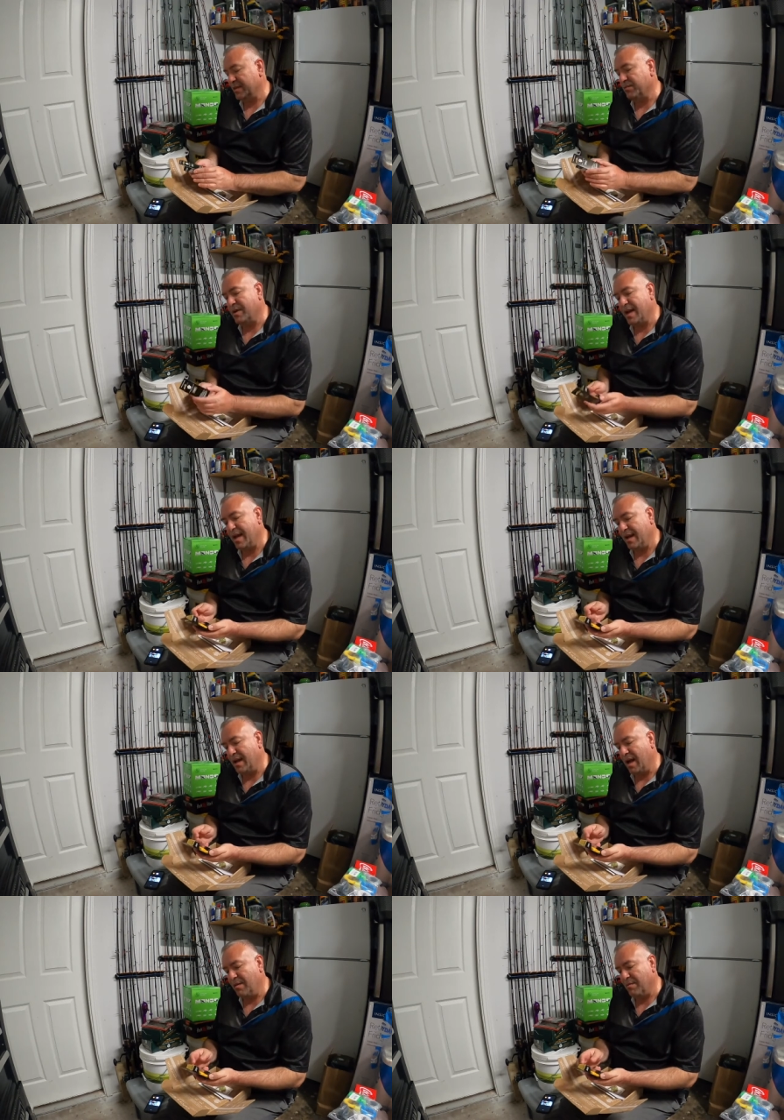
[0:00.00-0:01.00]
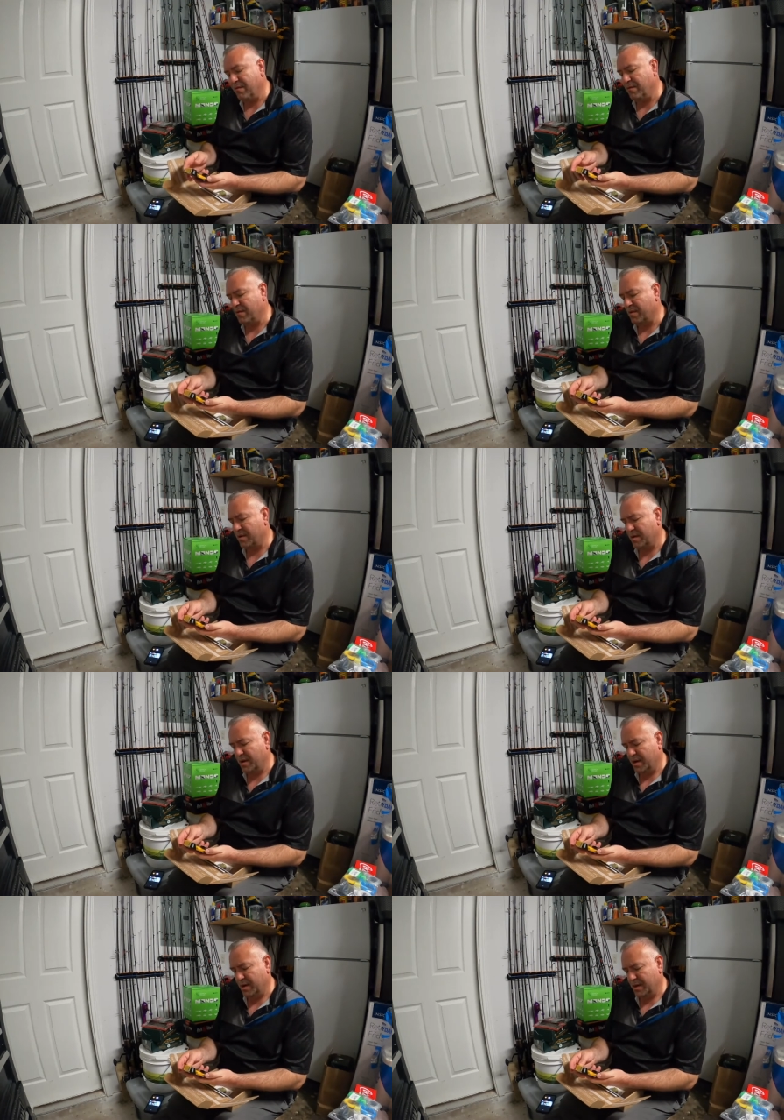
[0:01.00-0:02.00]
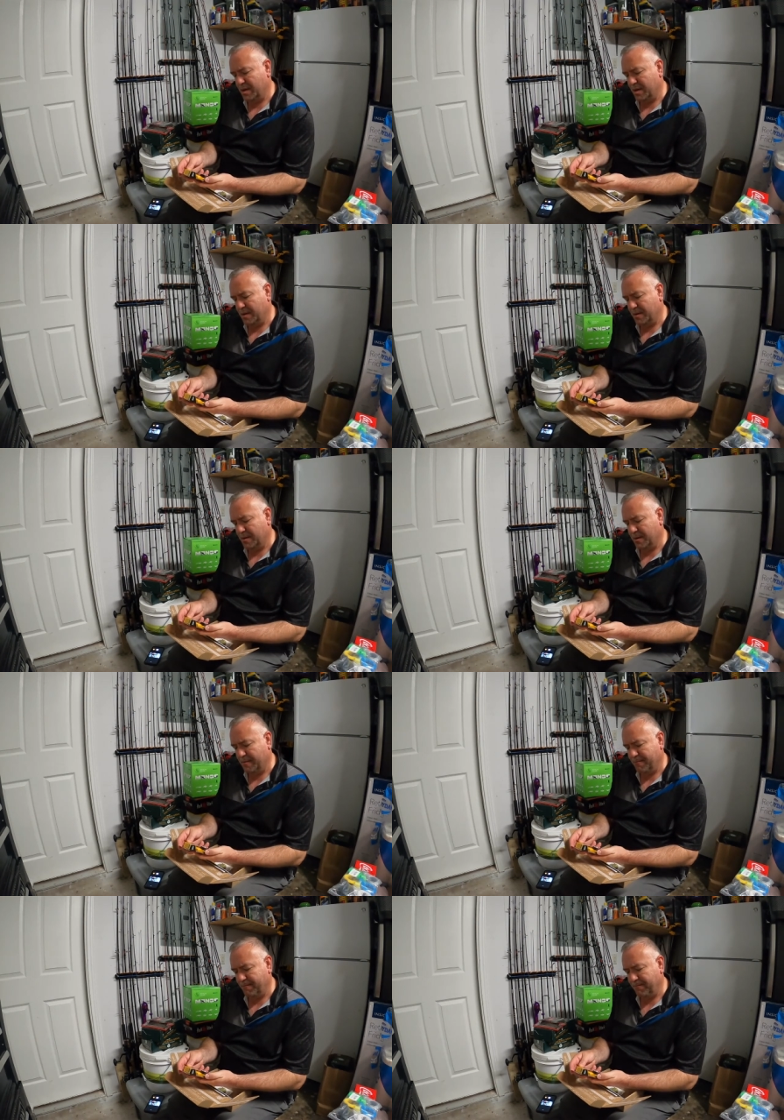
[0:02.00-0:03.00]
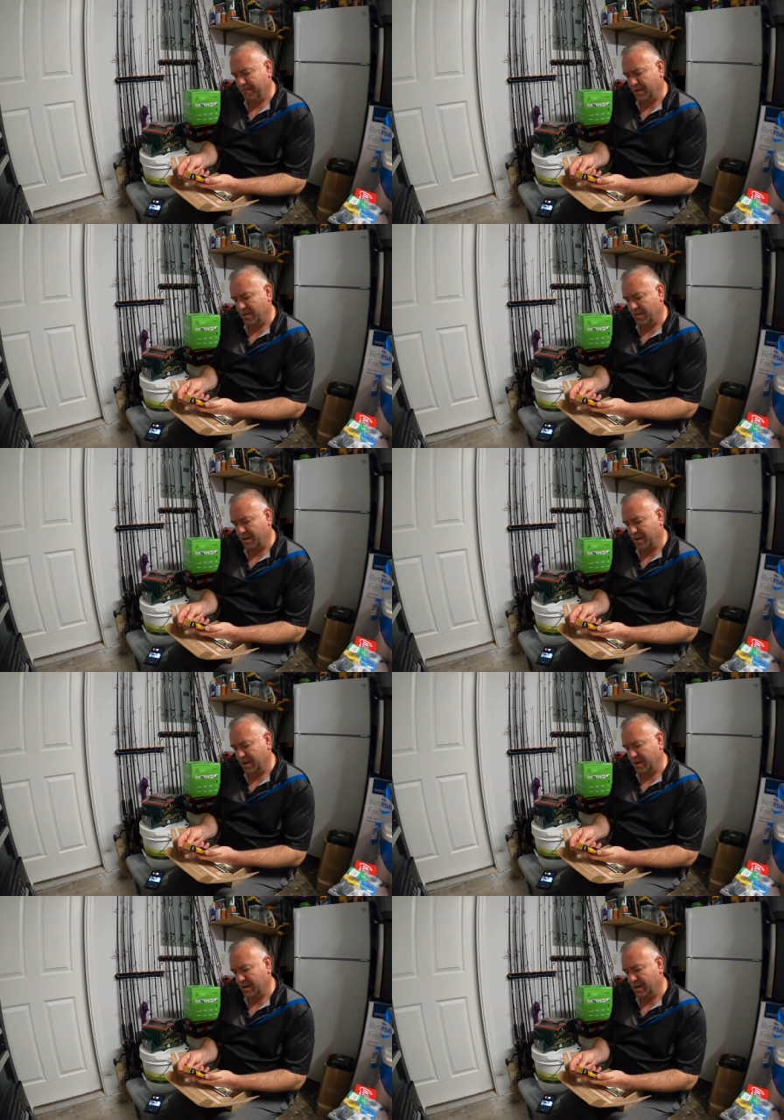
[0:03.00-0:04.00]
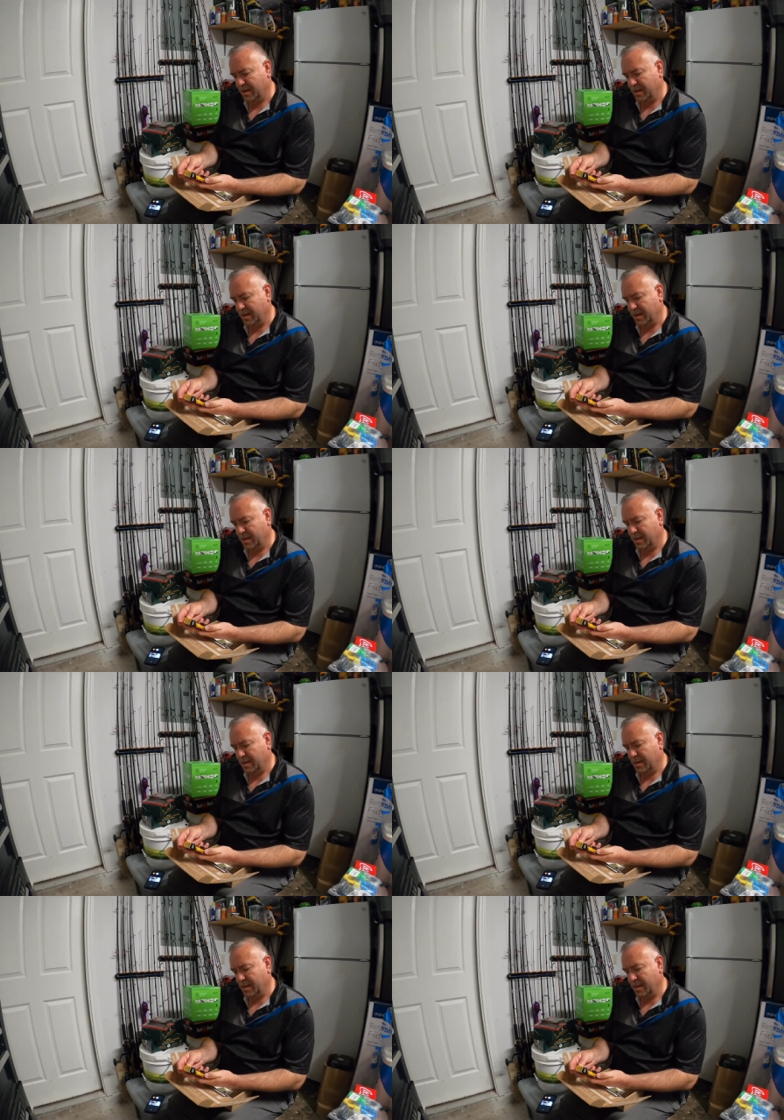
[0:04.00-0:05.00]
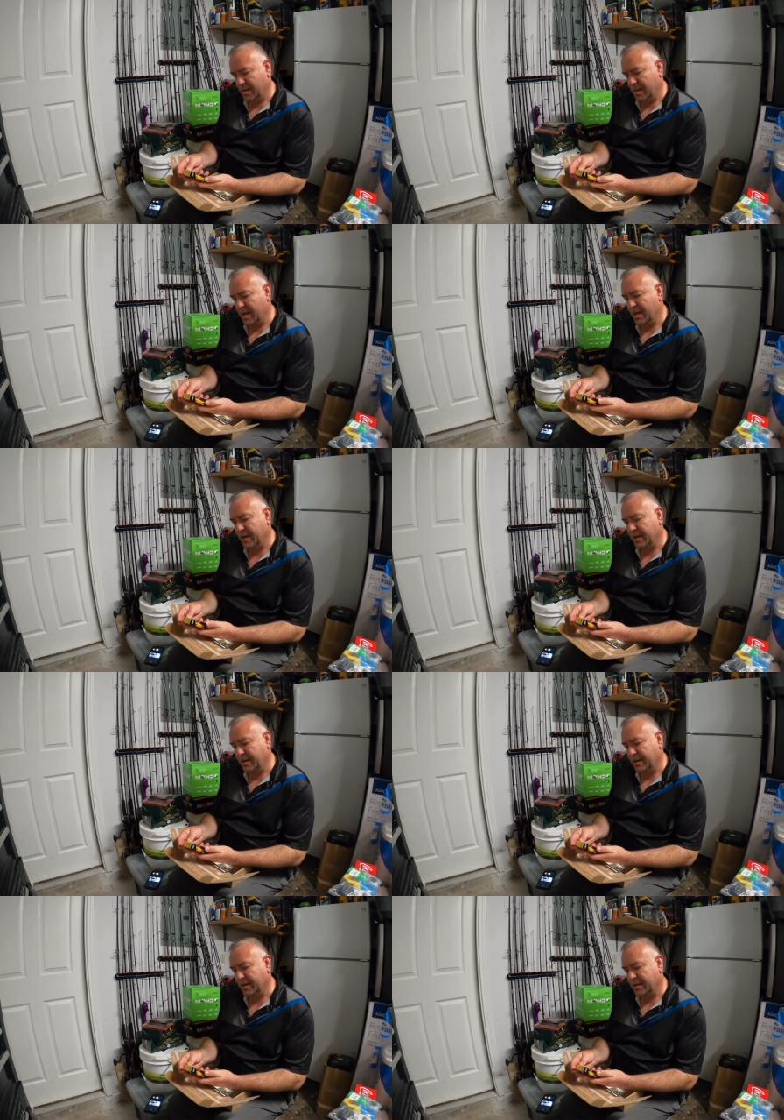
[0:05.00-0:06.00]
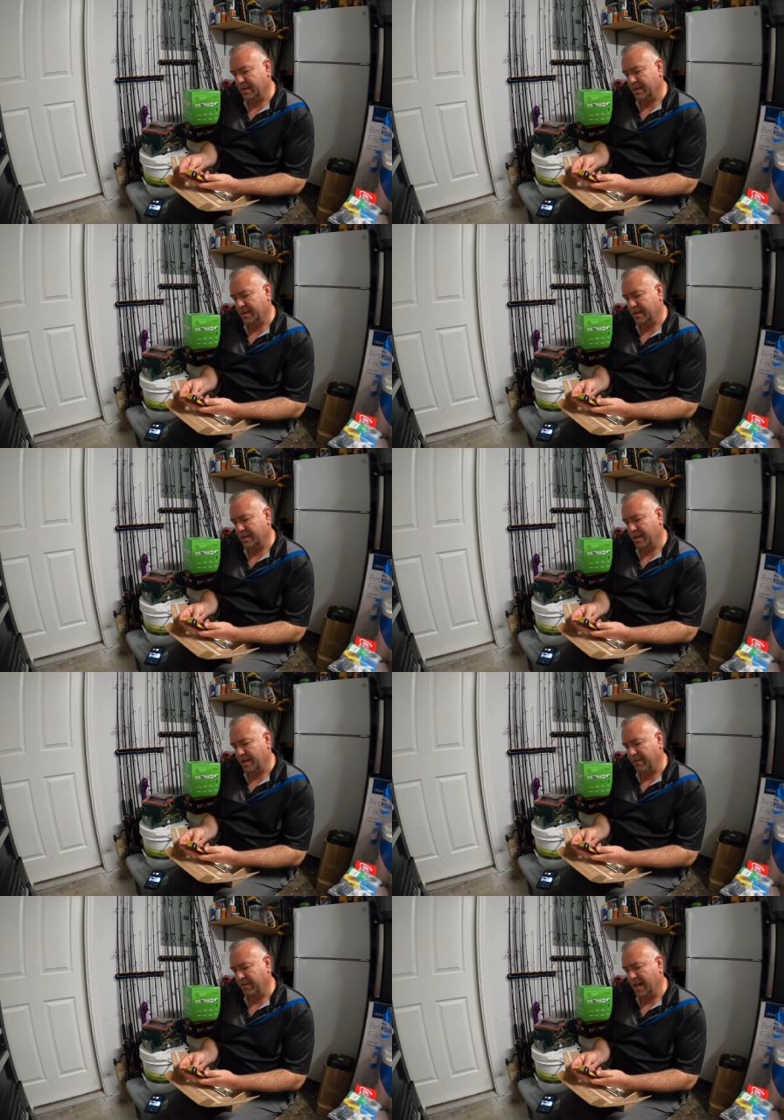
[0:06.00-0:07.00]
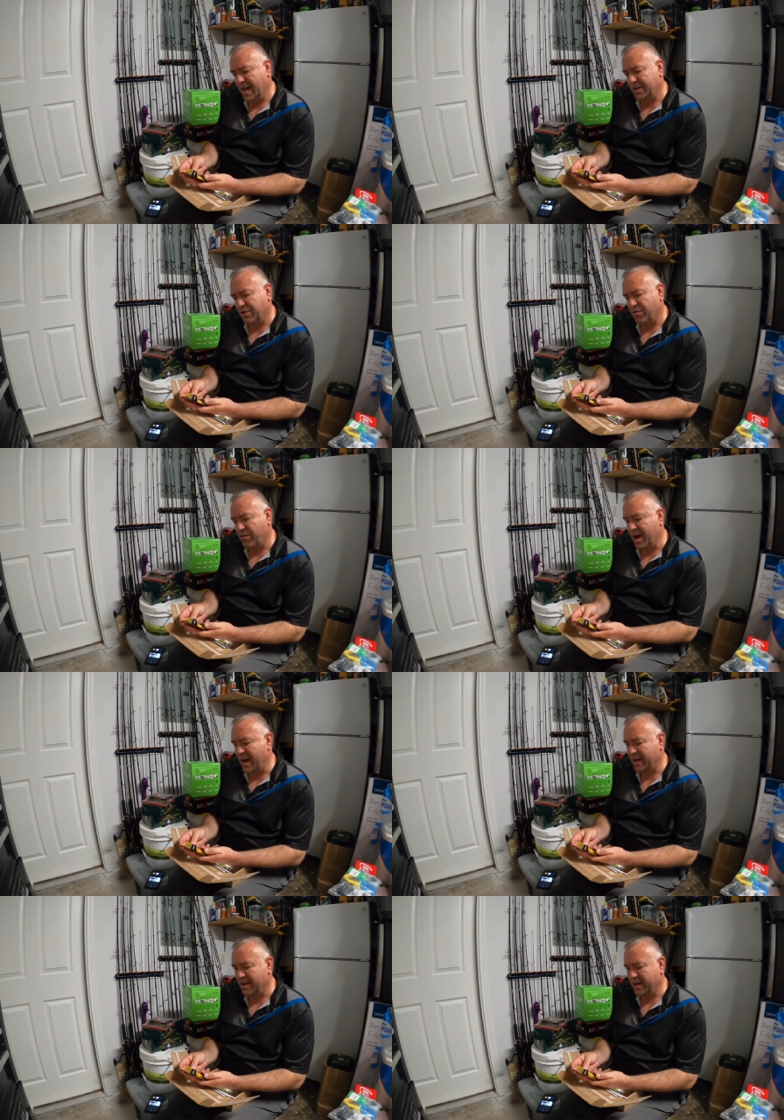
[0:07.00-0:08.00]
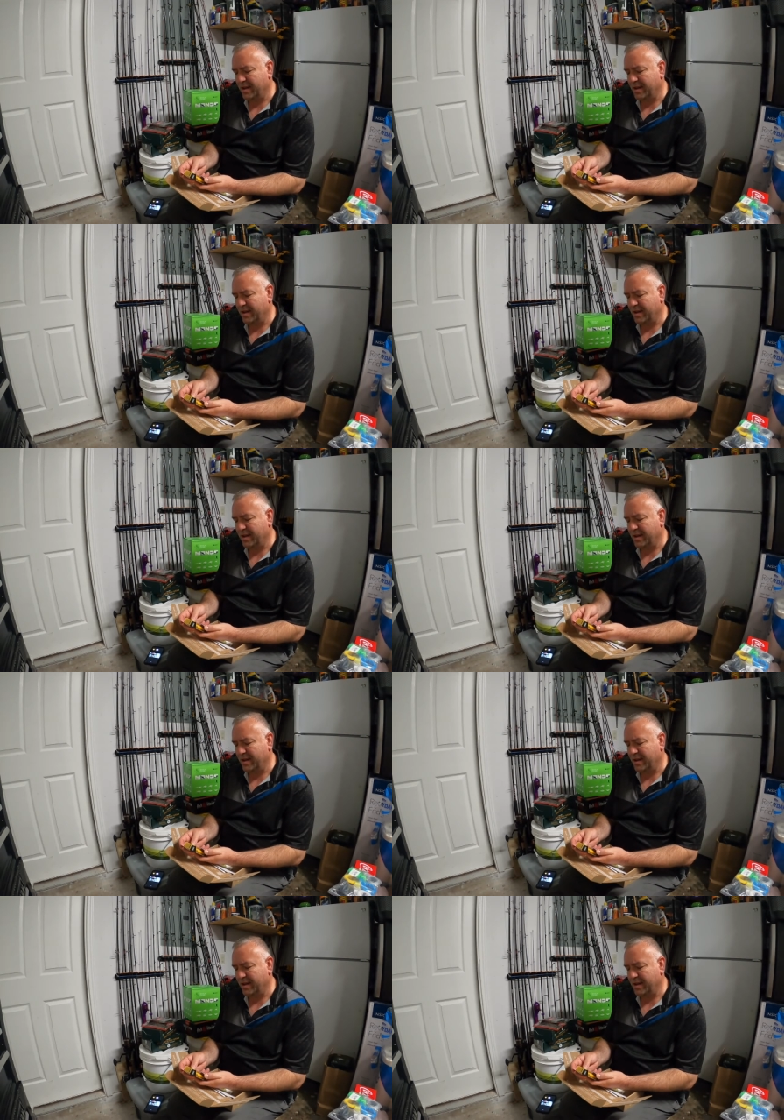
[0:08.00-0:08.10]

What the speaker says: that's one I hadn't gotten before. Alright. That is a flat crank.